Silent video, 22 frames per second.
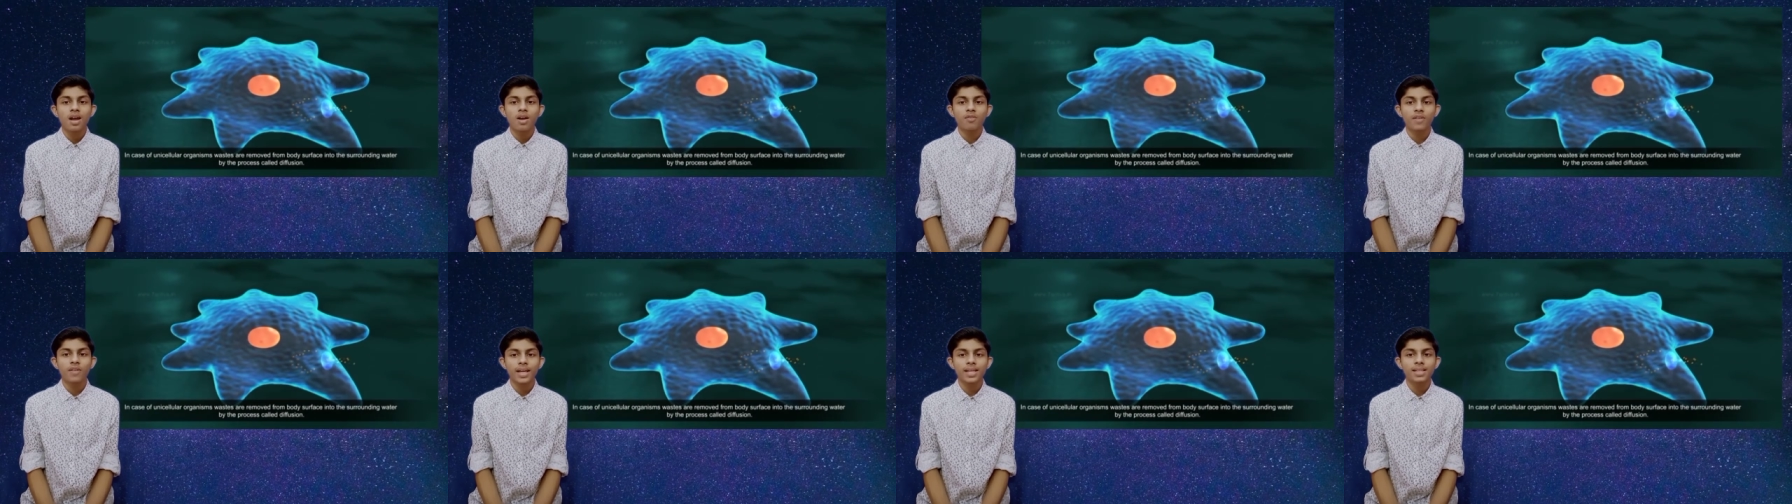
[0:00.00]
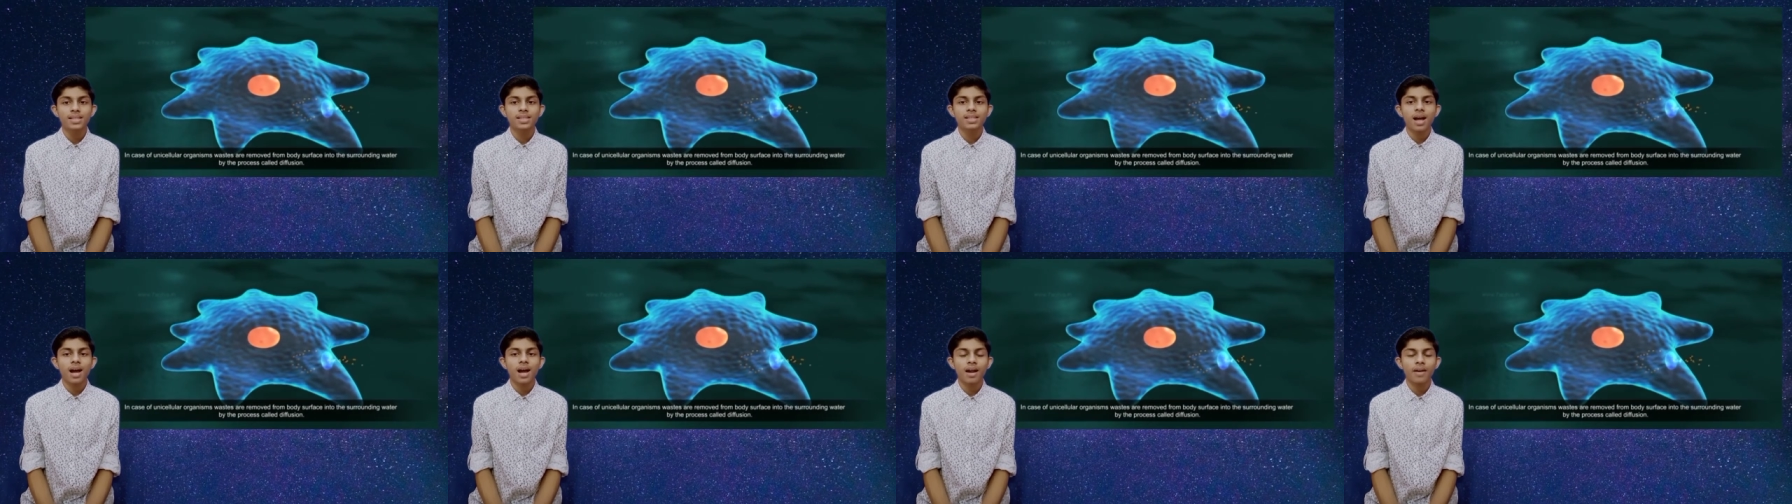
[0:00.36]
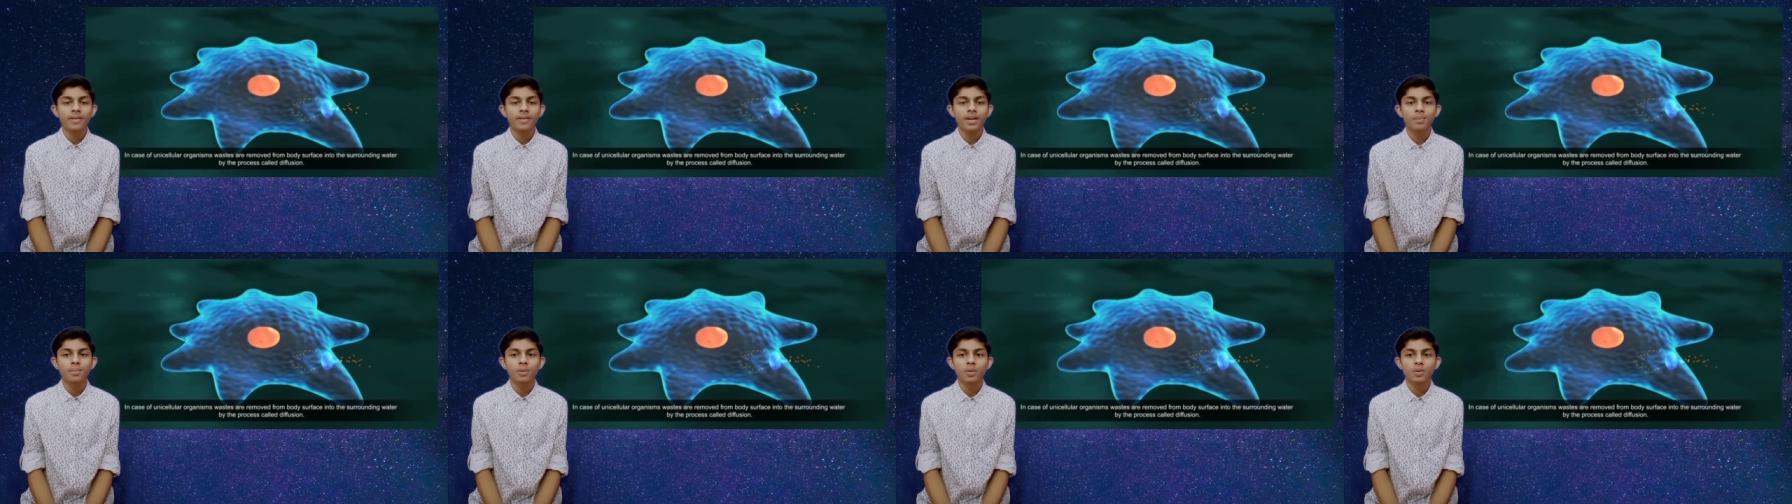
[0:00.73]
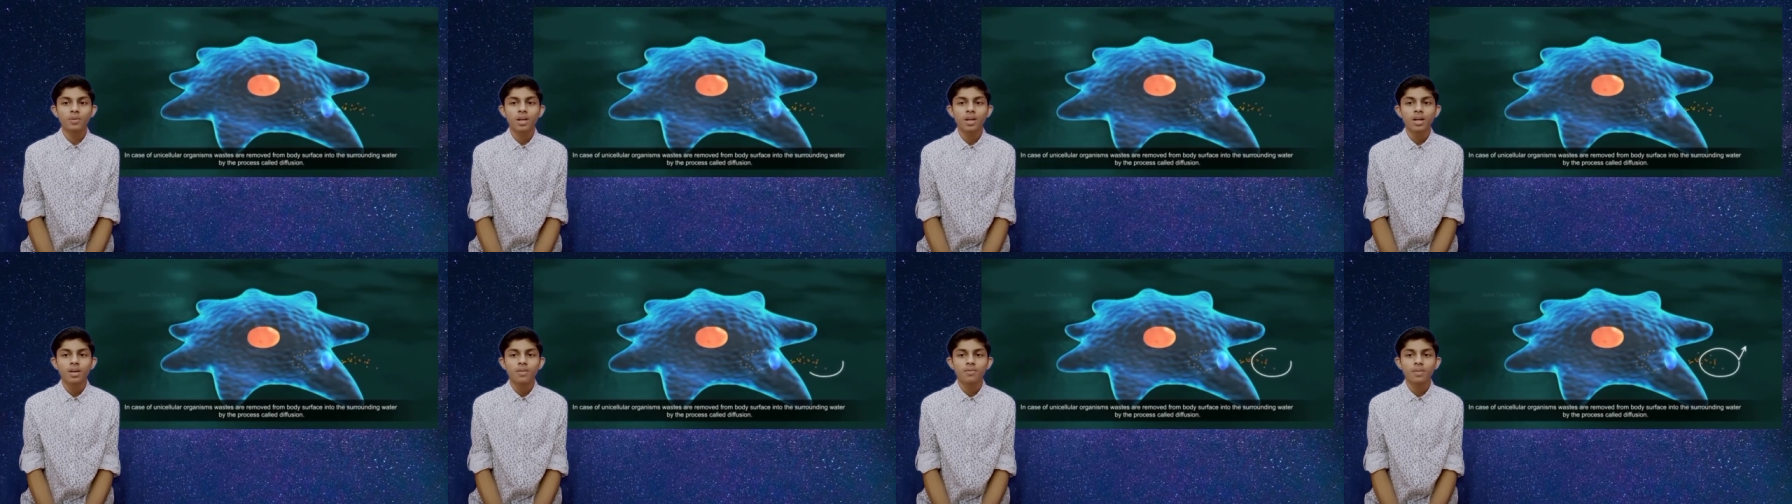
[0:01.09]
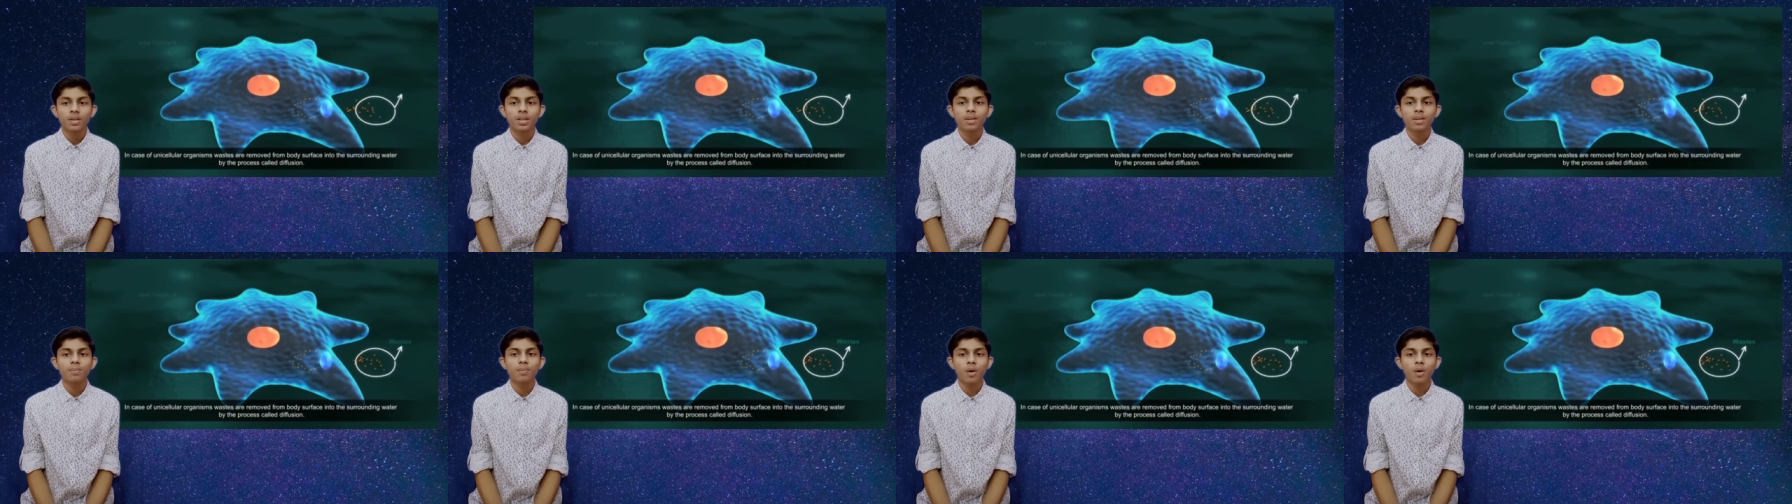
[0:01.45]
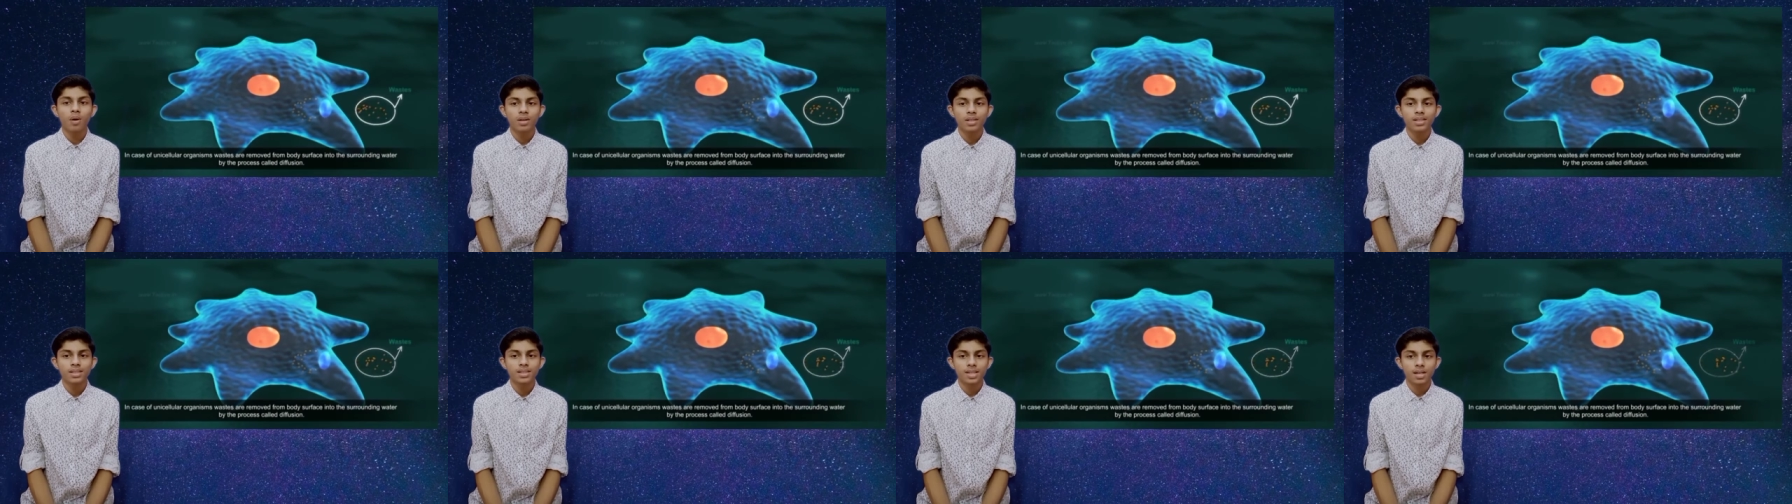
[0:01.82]
waste are removed from the
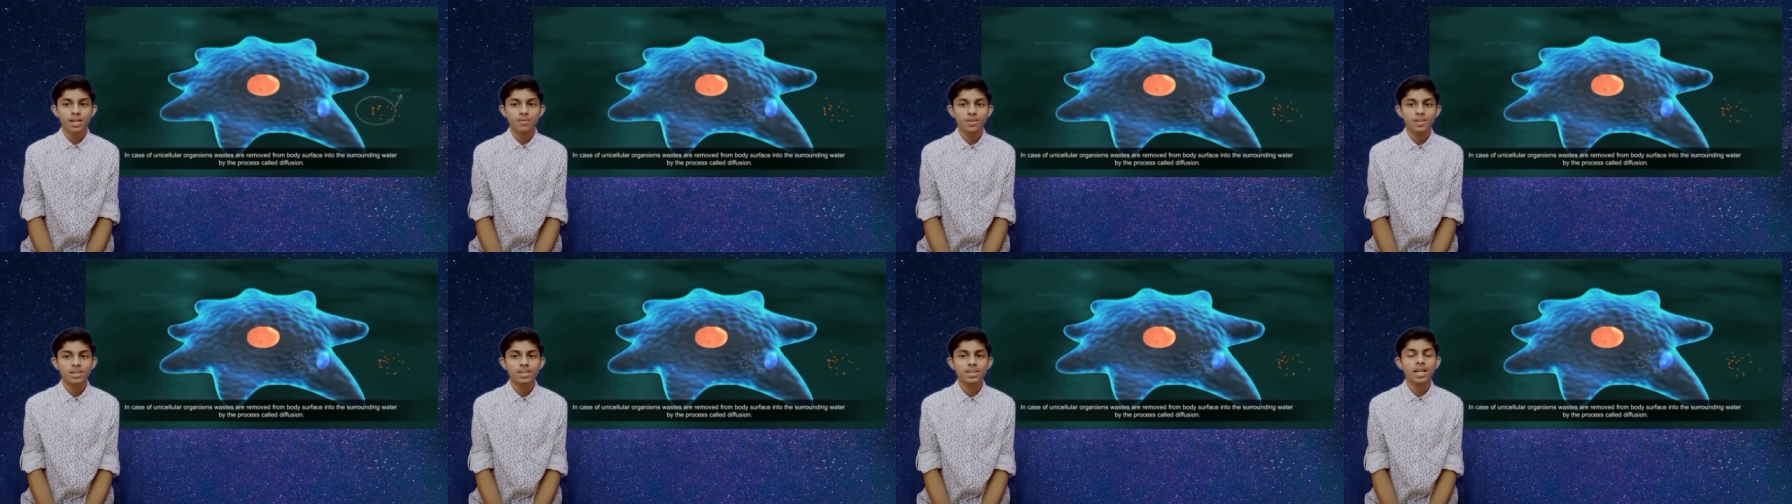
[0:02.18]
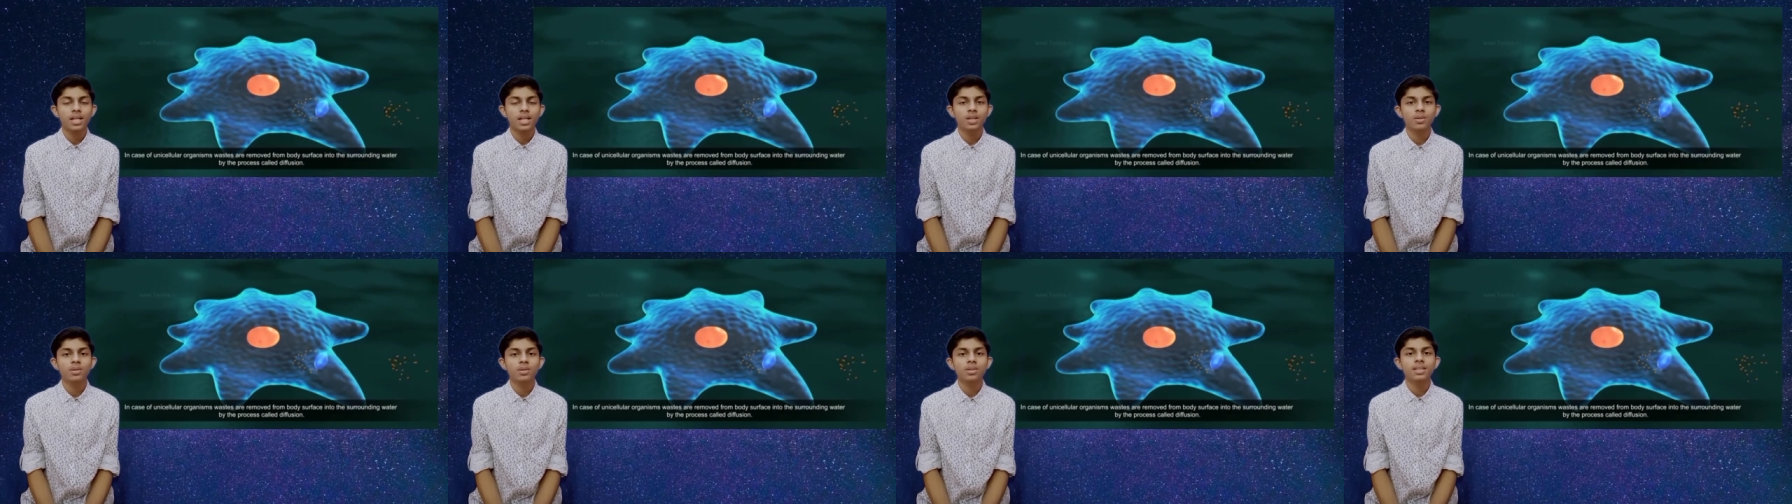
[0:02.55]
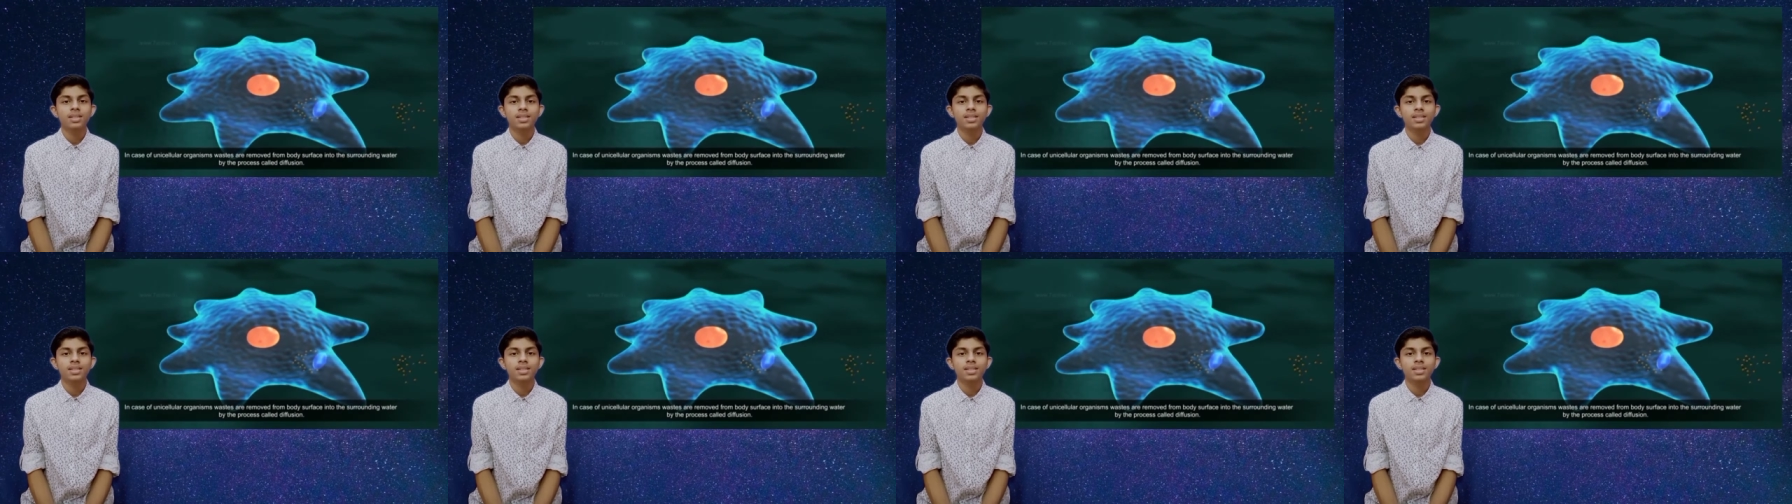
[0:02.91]
body surface into